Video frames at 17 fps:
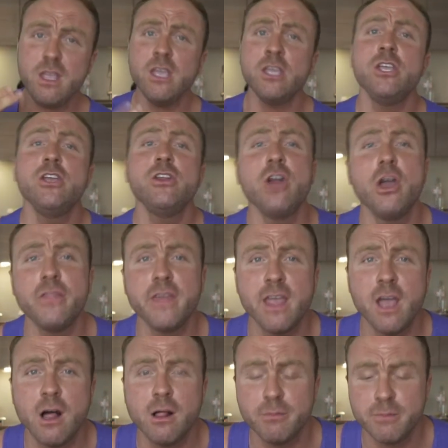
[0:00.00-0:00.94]
You know, they
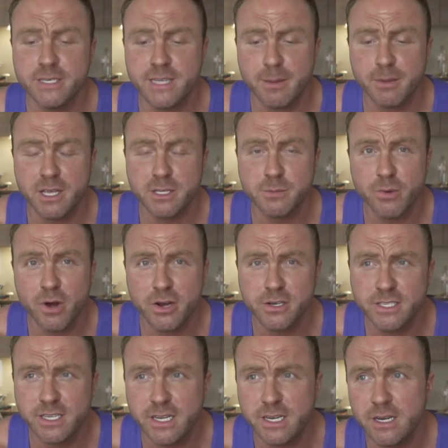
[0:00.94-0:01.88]
help metabolize
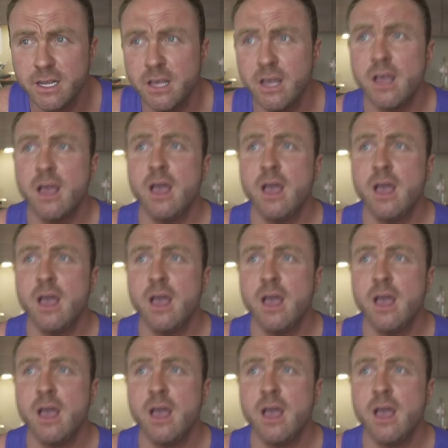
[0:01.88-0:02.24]
protein.